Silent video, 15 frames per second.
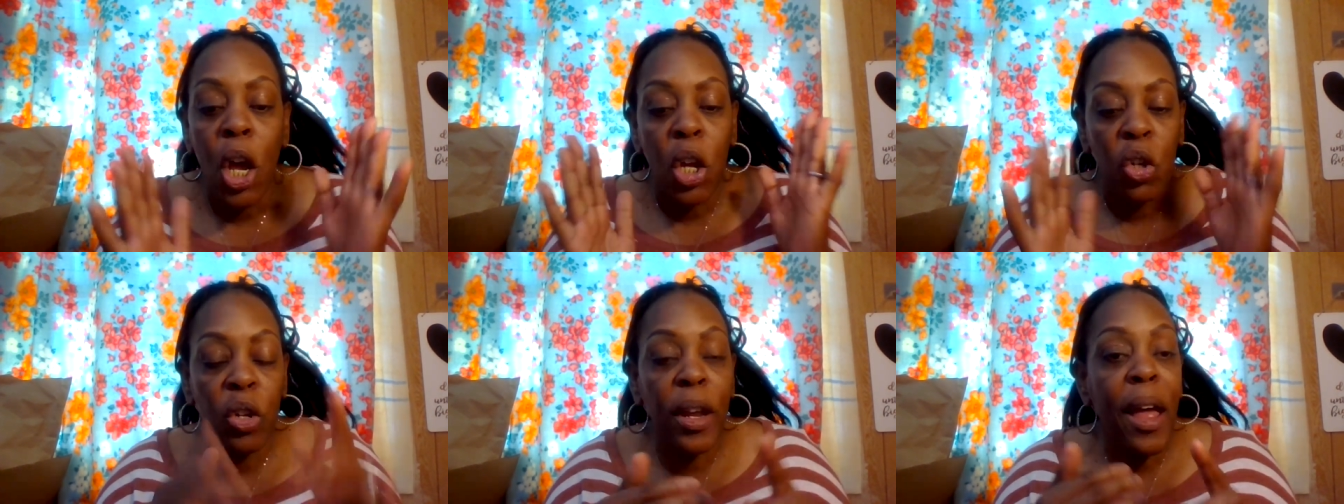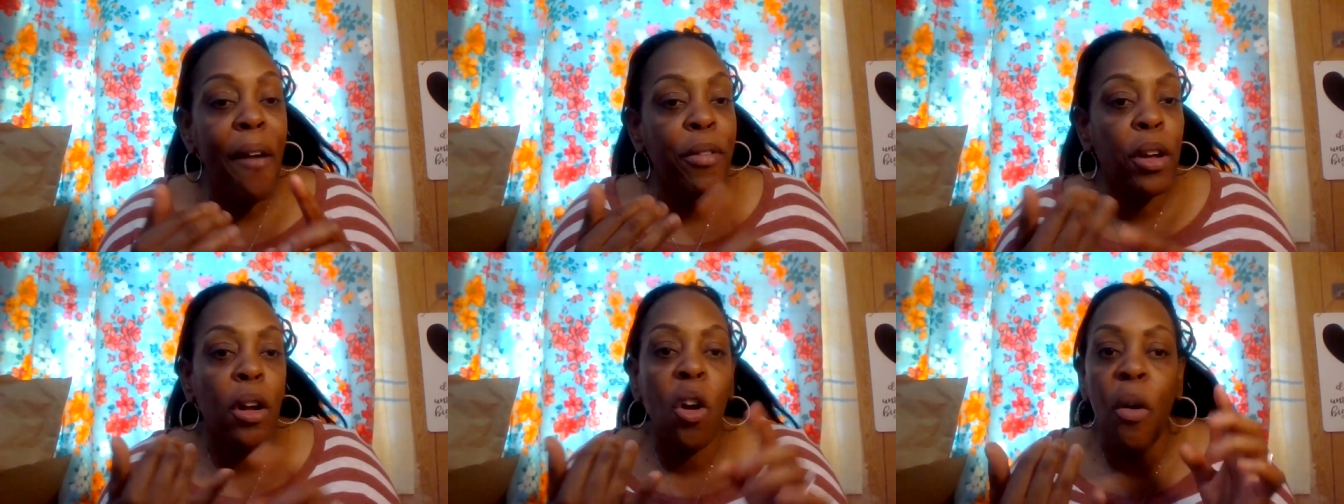you have
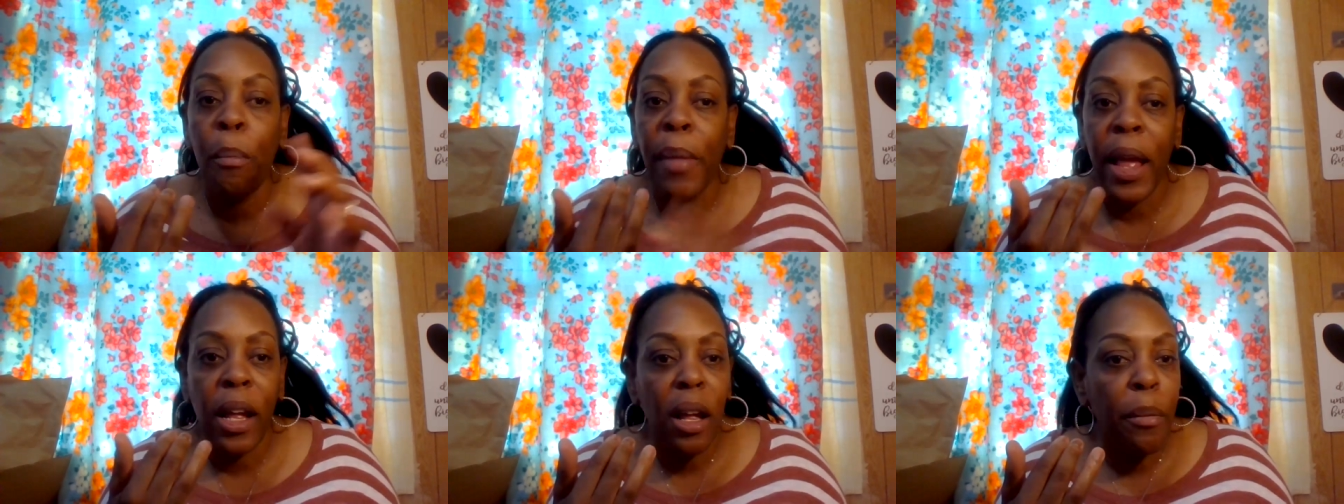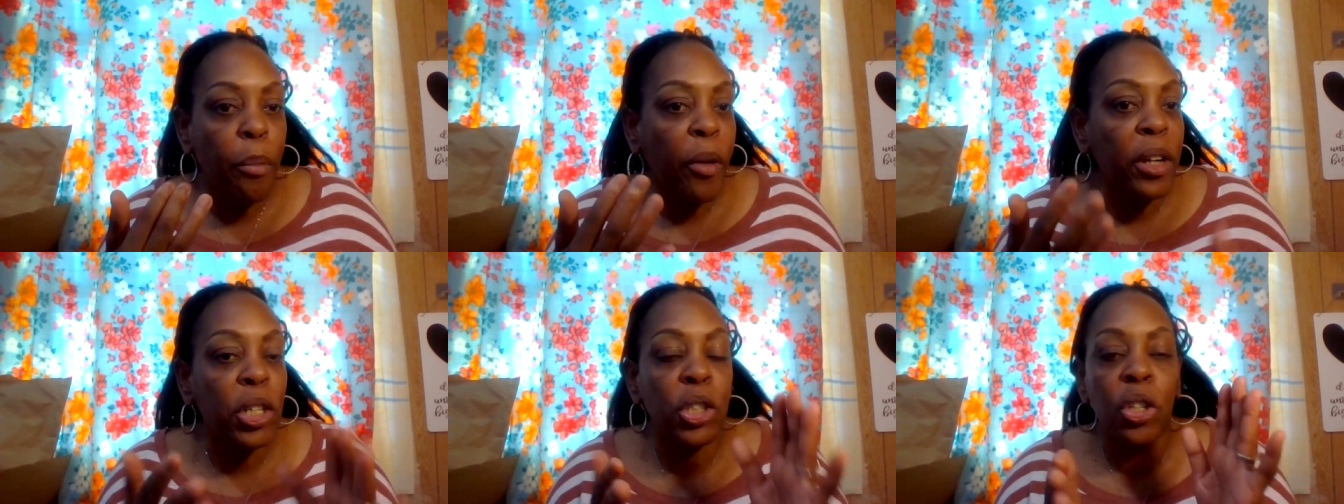your own makeup
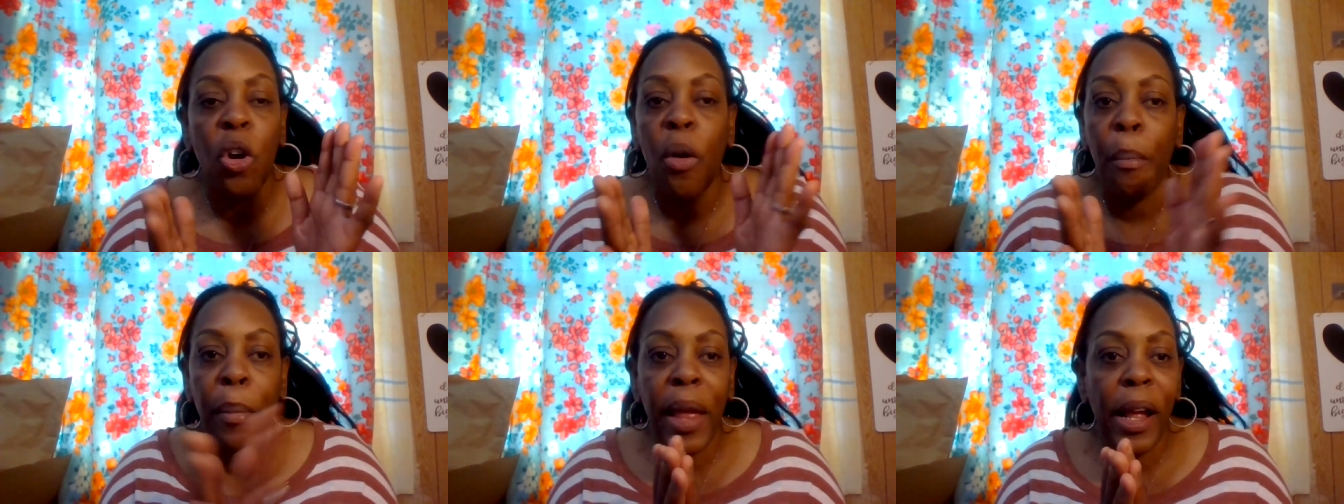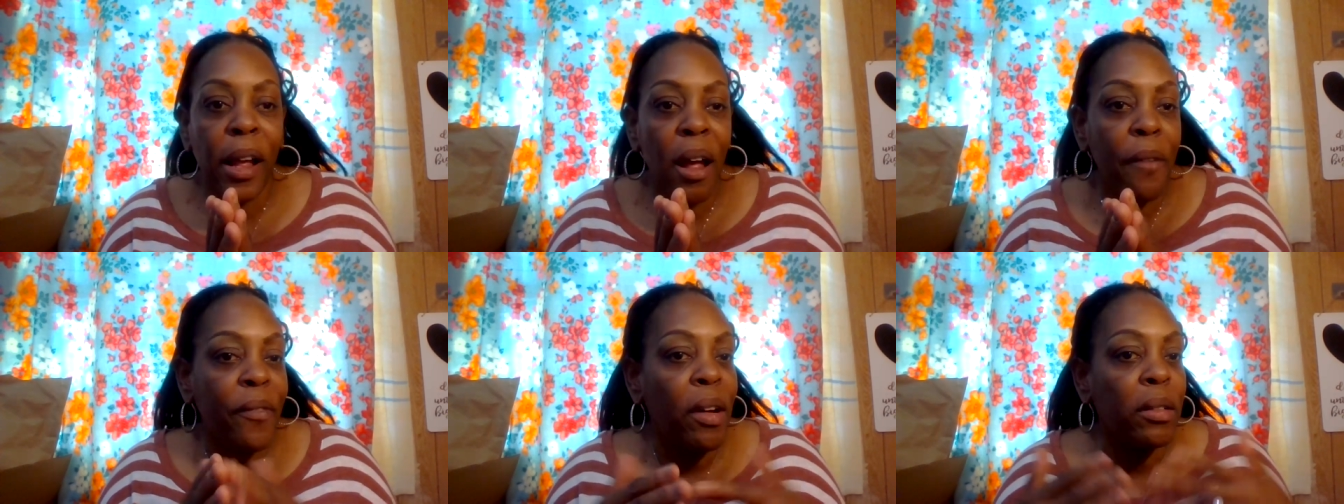brushes your own
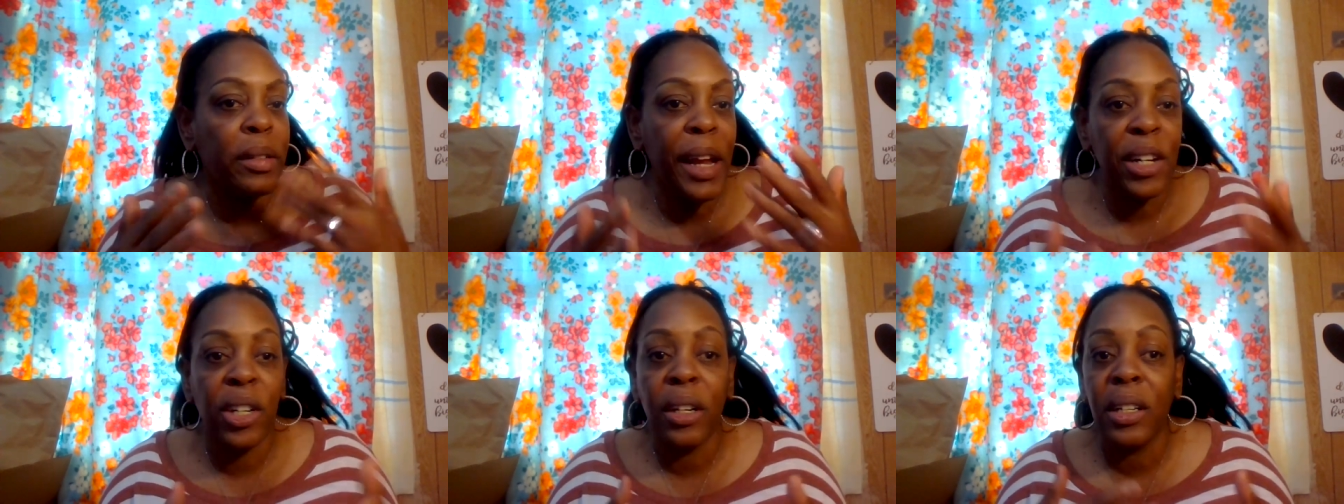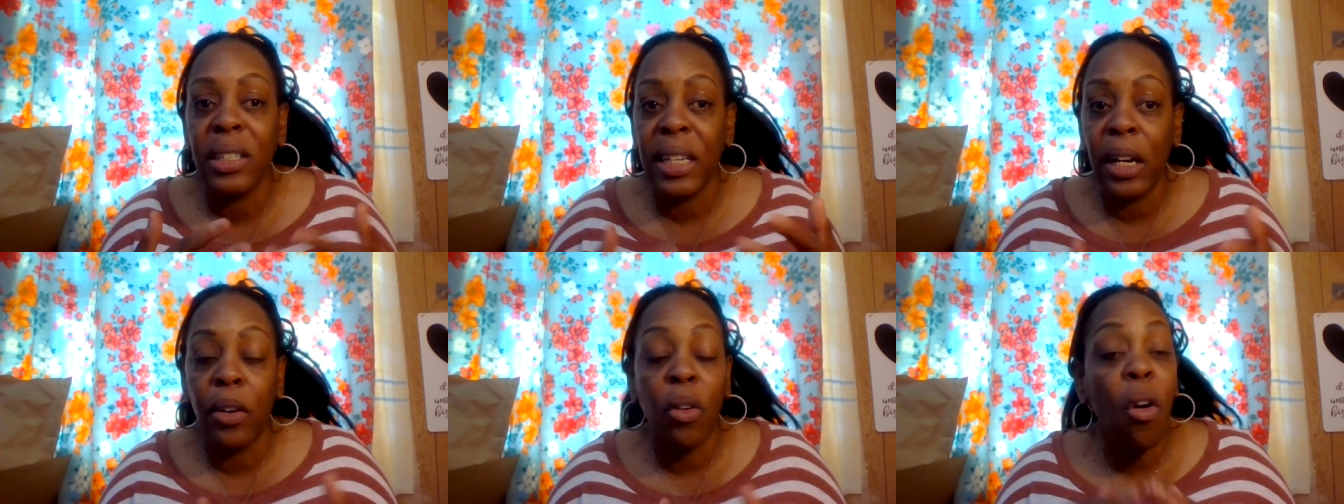makeup foundation
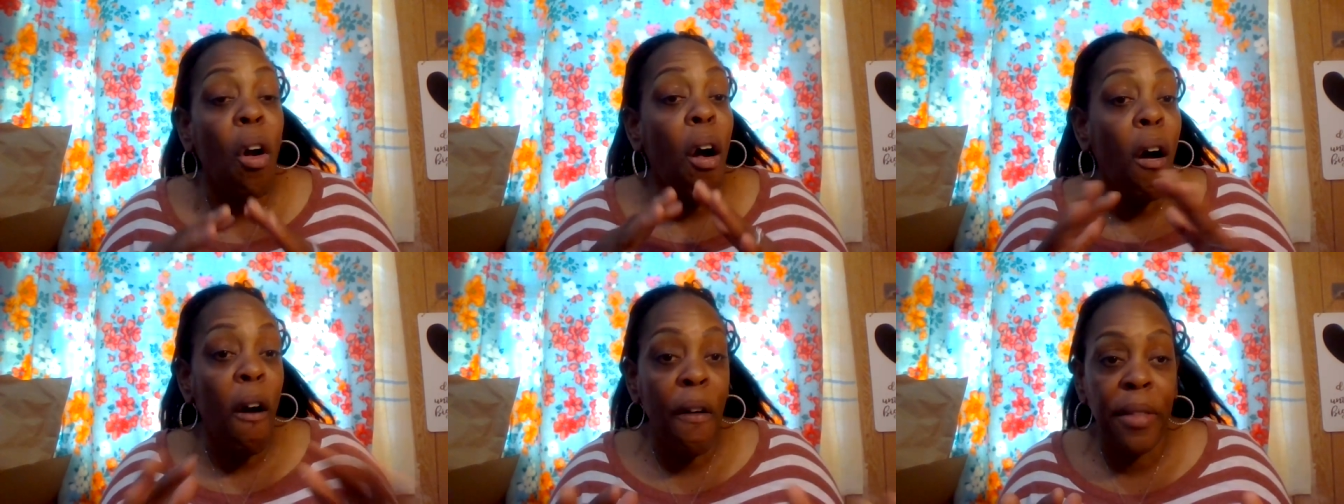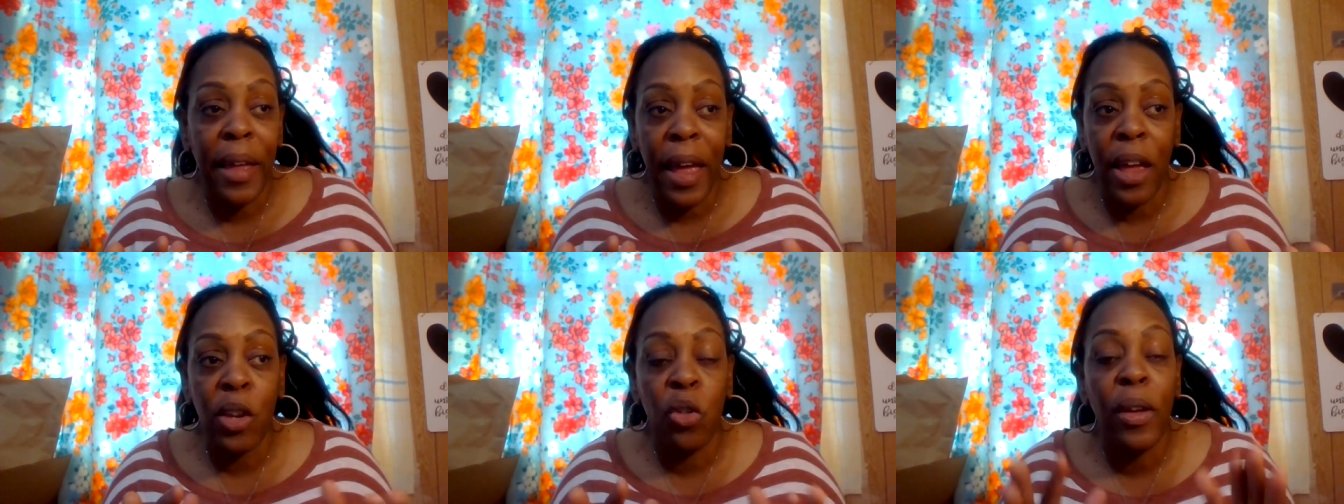concealer all
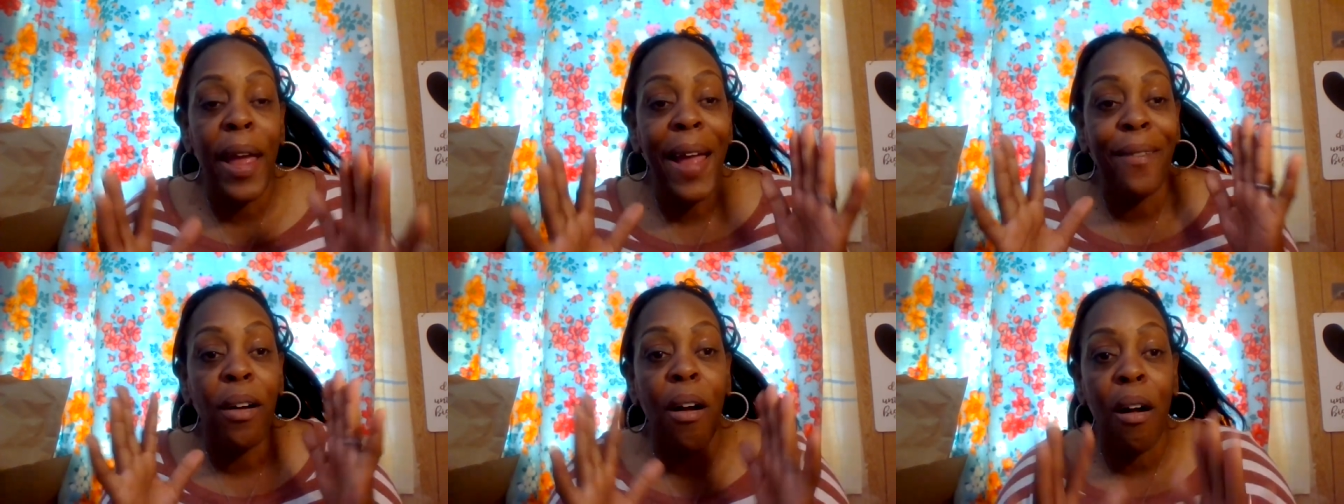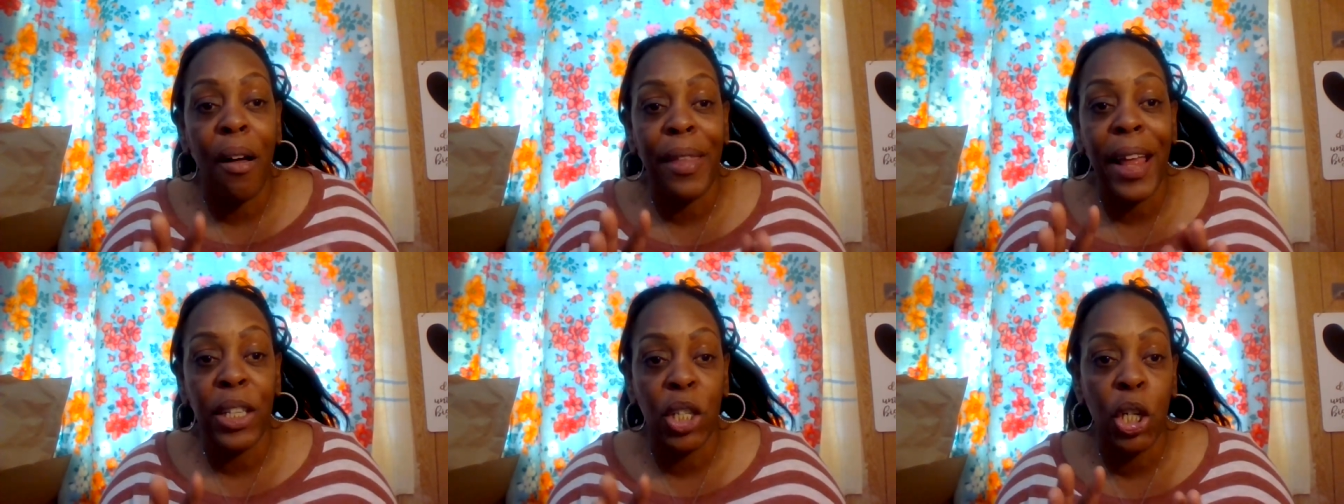that you have all
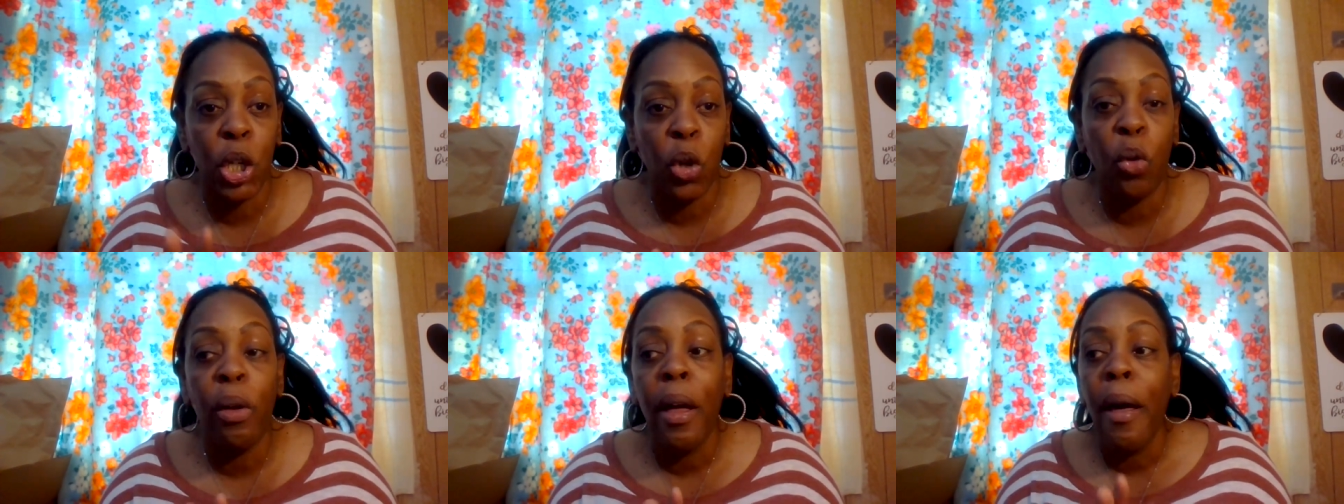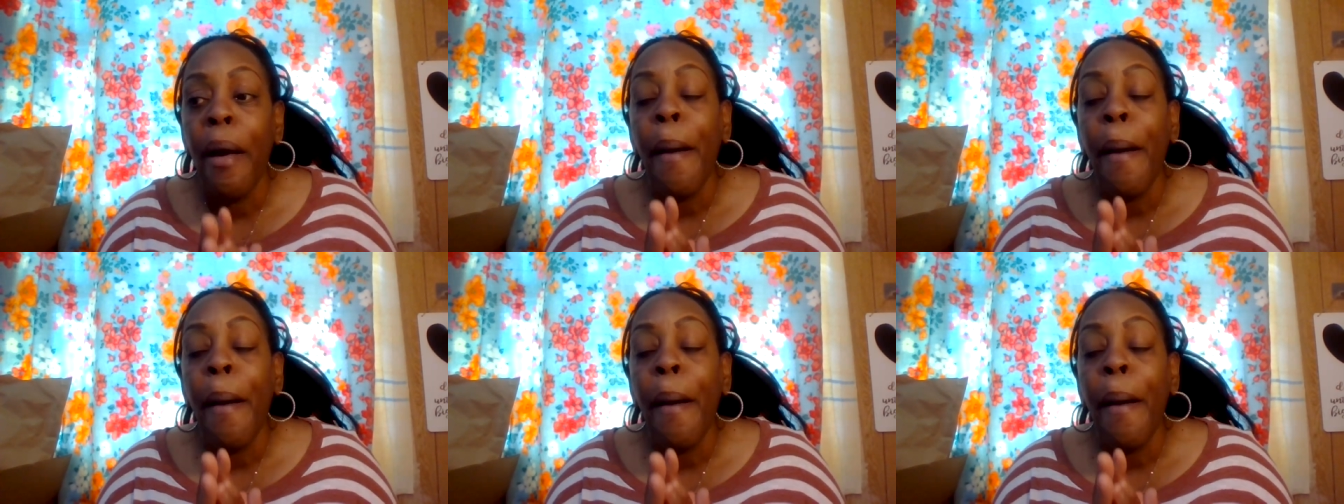that to do